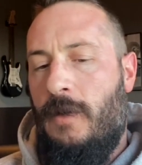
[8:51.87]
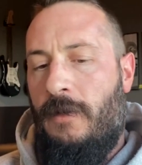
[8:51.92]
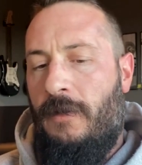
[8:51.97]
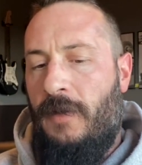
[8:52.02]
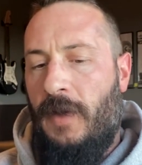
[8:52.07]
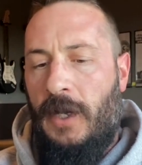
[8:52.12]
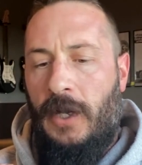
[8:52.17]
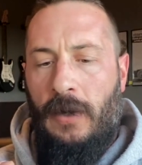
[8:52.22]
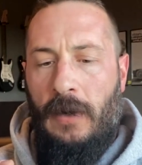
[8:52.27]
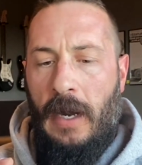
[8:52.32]

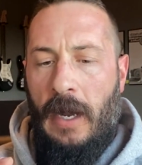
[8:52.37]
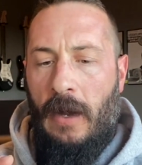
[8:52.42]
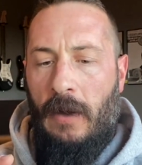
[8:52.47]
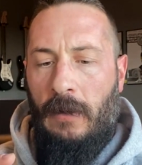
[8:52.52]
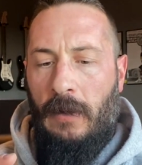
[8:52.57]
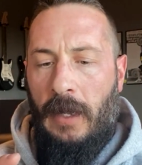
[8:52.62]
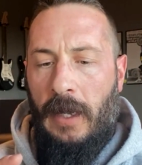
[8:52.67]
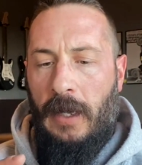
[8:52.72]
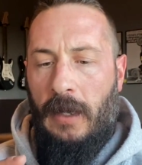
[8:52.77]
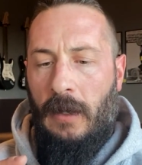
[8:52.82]
figure
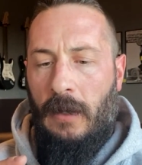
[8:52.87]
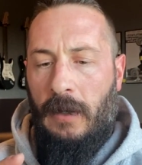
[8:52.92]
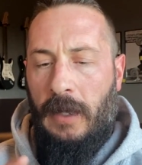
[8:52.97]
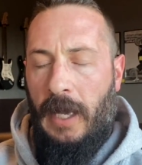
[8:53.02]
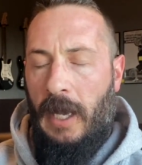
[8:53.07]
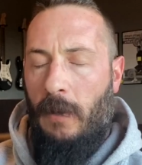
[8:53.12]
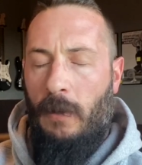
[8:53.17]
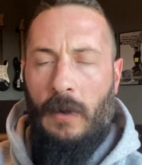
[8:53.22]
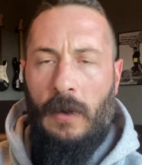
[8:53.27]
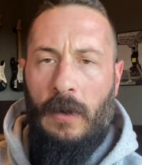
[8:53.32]
out like,
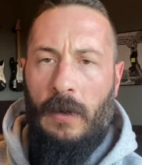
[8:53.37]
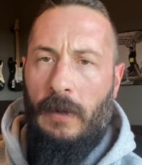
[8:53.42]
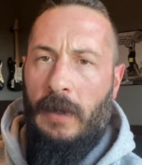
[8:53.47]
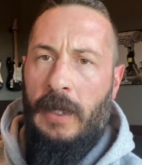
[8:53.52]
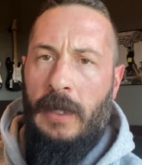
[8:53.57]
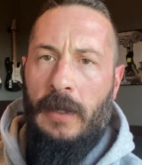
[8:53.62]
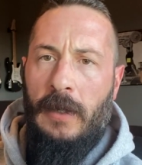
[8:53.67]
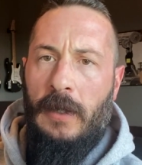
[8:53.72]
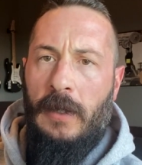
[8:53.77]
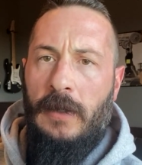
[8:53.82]
okay, well,
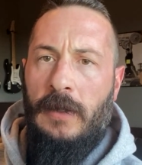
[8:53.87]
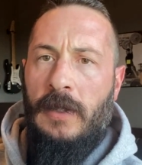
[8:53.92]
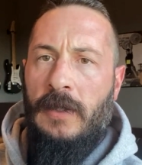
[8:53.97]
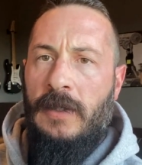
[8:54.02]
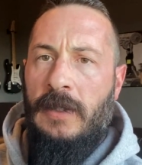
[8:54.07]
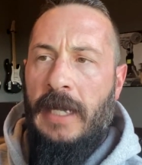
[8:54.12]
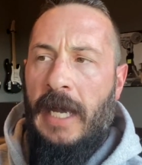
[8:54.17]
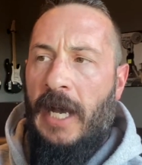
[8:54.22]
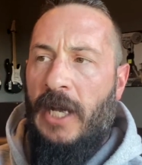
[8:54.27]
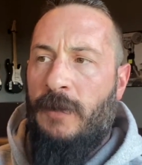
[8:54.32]
in the
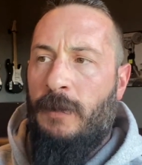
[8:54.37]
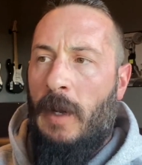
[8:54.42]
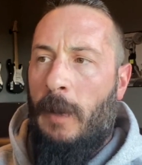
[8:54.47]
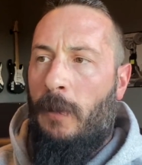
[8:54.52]
snatch,